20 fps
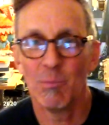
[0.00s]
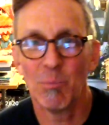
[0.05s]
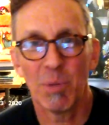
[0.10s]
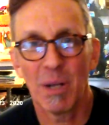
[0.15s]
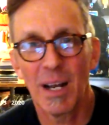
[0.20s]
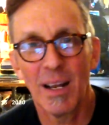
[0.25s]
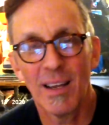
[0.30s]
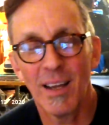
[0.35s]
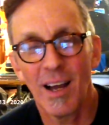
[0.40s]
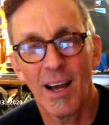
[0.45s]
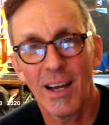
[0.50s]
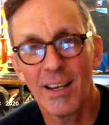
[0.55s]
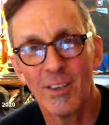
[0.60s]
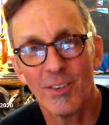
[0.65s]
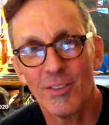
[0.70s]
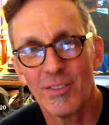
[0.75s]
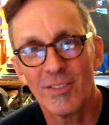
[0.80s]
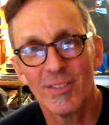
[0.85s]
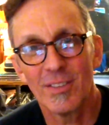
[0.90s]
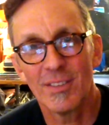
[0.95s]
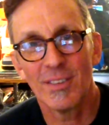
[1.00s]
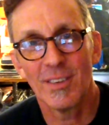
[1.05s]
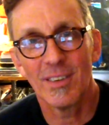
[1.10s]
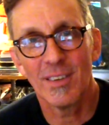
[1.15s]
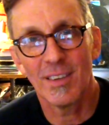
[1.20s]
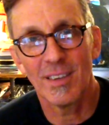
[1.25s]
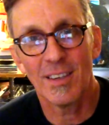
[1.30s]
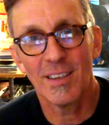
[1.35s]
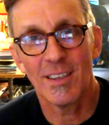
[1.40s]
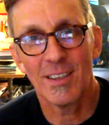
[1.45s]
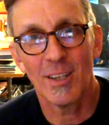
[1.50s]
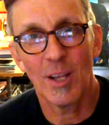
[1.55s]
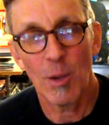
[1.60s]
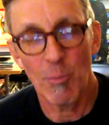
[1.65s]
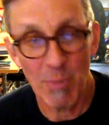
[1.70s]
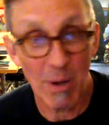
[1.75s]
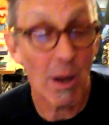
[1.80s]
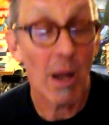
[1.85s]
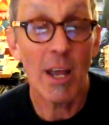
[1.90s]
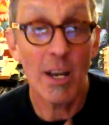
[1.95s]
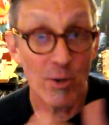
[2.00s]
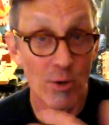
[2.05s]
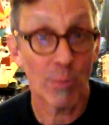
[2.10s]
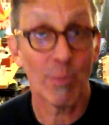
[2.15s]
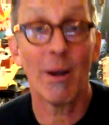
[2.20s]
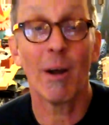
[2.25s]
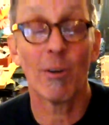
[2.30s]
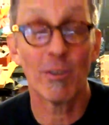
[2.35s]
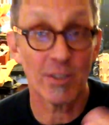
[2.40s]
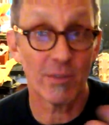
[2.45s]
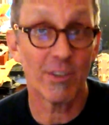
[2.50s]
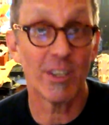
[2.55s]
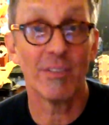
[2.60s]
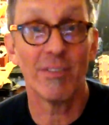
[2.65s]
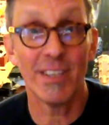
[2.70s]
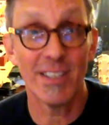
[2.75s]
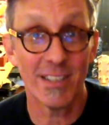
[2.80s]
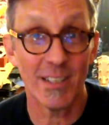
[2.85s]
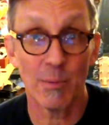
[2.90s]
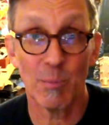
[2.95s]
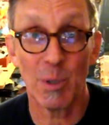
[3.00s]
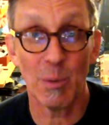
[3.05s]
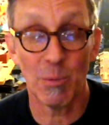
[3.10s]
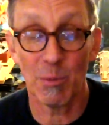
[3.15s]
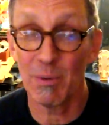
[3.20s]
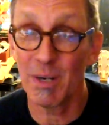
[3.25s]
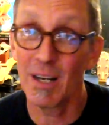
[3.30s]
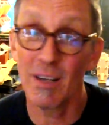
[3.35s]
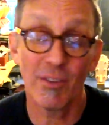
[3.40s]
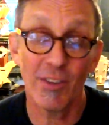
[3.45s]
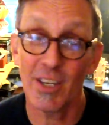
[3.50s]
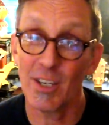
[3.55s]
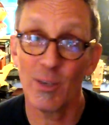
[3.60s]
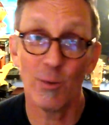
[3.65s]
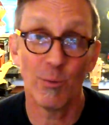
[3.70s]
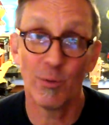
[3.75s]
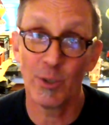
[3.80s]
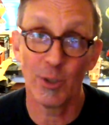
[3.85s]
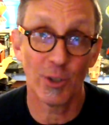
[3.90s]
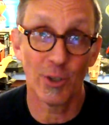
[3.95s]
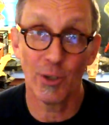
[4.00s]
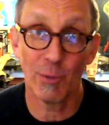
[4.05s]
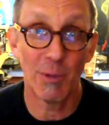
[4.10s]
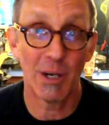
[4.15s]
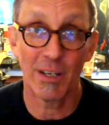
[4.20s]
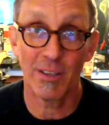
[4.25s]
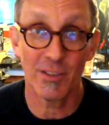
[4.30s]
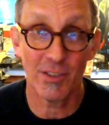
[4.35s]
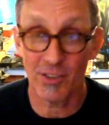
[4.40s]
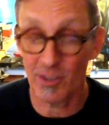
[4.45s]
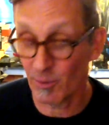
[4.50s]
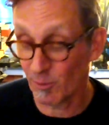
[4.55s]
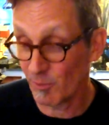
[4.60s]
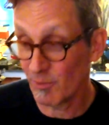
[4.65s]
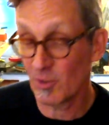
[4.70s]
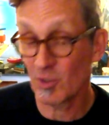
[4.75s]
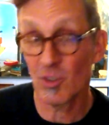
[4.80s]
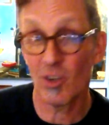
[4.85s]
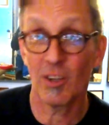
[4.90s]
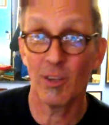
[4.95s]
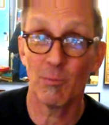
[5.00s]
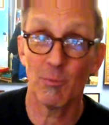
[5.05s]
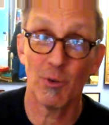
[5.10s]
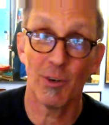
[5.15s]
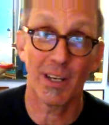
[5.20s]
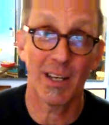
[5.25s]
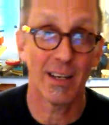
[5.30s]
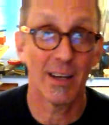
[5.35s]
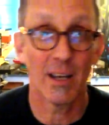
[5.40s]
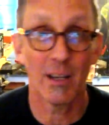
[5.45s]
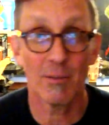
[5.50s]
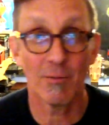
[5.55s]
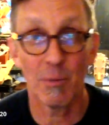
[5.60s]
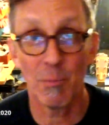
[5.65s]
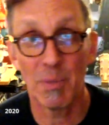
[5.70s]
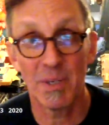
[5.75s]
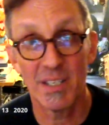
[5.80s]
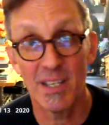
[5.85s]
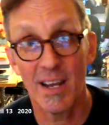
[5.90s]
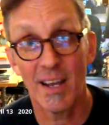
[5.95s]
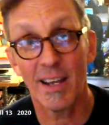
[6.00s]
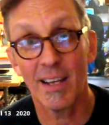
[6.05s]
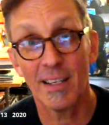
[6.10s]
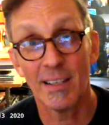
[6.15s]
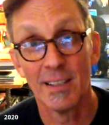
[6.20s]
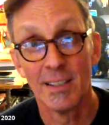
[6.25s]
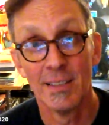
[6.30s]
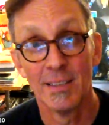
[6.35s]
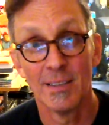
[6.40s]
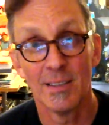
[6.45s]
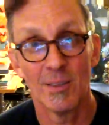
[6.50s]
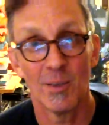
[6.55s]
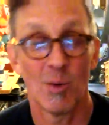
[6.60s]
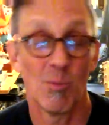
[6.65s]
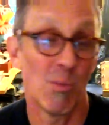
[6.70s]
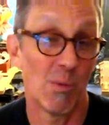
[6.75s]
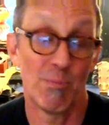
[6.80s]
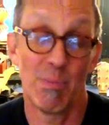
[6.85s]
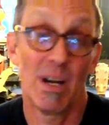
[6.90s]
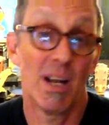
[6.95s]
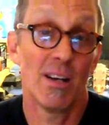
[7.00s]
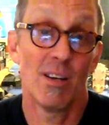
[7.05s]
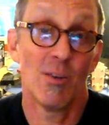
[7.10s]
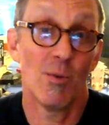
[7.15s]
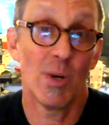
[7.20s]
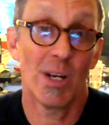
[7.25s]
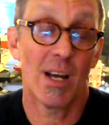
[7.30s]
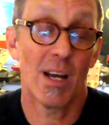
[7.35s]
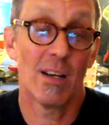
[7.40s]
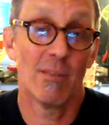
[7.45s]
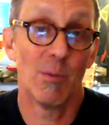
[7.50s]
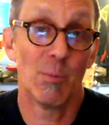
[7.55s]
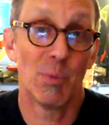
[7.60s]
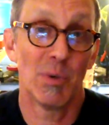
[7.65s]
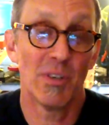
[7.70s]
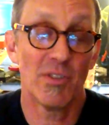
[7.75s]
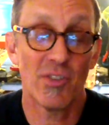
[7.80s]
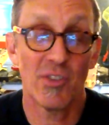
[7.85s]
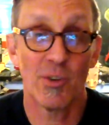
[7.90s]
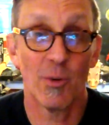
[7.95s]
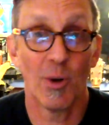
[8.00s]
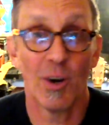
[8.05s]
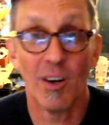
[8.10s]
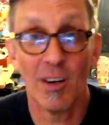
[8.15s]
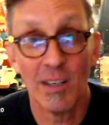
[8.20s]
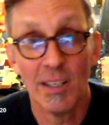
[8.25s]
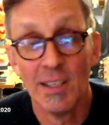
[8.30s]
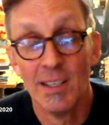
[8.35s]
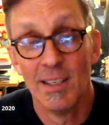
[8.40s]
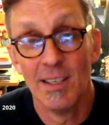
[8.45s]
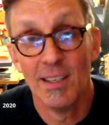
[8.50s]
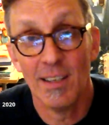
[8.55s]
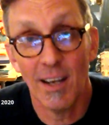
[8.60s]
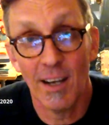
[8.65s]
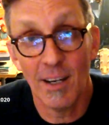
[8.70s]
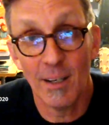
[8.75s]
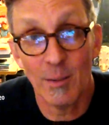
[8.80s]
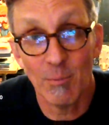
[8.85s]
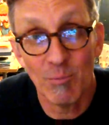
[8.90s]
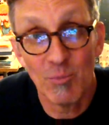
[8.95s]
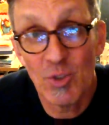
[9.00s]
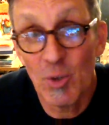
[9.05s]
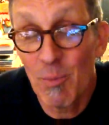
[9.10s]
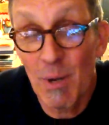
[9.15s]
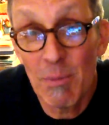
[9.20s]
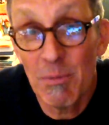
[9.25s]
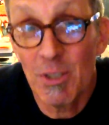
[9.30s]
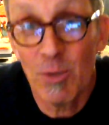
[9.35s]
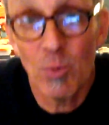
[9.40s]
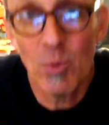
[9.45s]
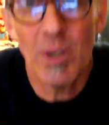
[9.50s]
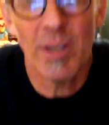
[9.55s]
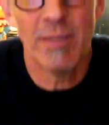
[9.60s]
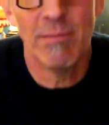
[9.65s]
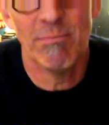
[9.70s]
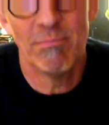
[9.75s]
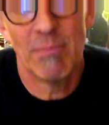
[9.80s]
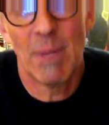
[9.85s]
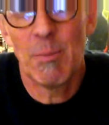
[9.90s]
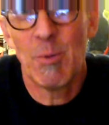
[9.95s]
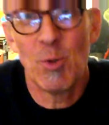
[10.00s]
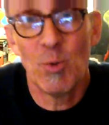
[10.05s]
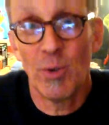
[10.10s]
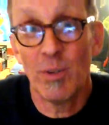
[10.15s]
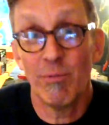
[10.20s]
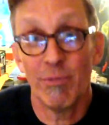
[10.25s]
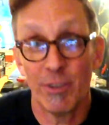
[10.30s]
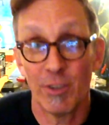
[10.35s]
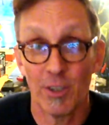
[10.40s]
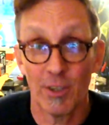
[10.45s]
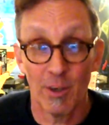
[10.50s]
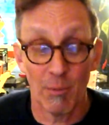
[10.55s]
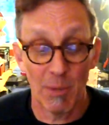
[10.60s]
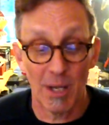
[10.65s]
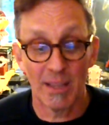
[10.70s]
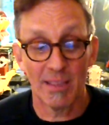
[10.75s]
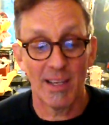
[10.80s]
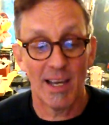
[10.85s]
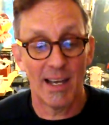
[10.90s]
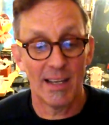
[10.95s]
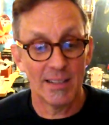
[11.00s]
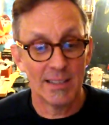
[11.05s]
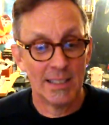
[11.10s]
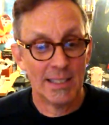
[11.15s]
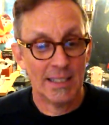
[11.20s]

But I don't, and your powers of convincing people, but I don't think you'd feel good about yourself if you saw them drinking out of a bidet. But I don't know what kind of a person you are. So maybe you would. Maybe you would feel good about that.